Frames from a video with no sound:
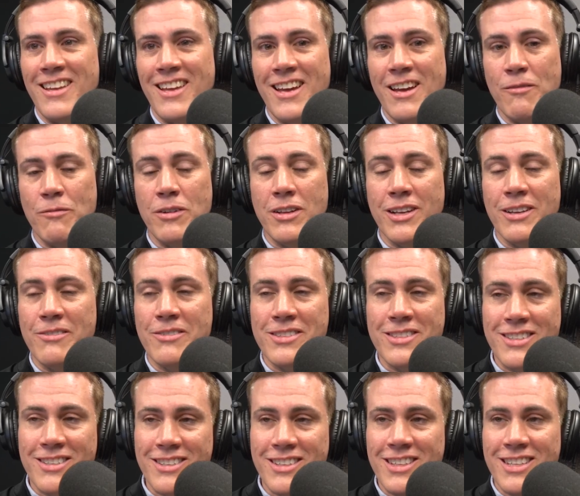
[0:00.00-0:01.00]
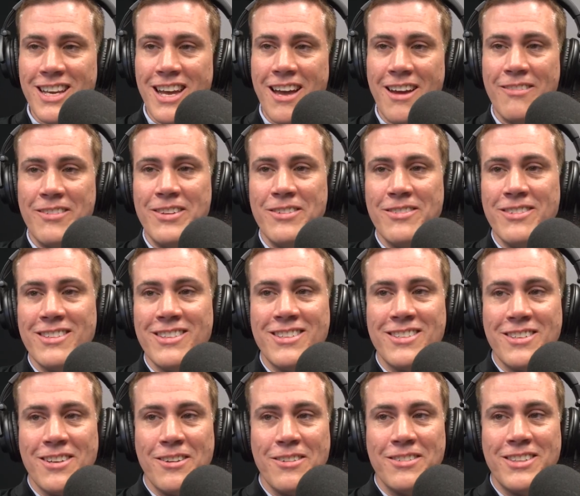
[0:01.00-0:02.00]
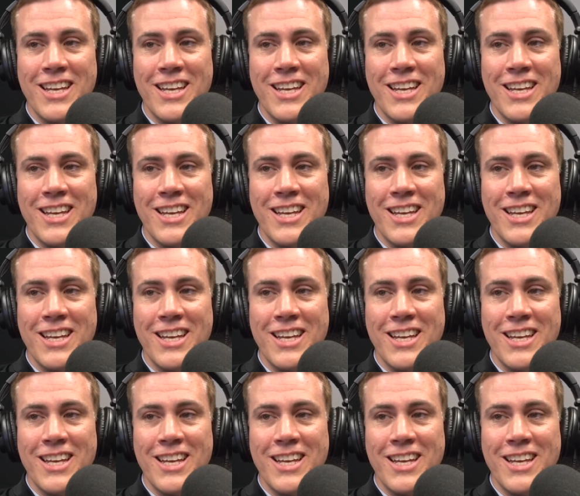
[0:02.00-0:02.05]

Yeah, well, it was good to have you on the show.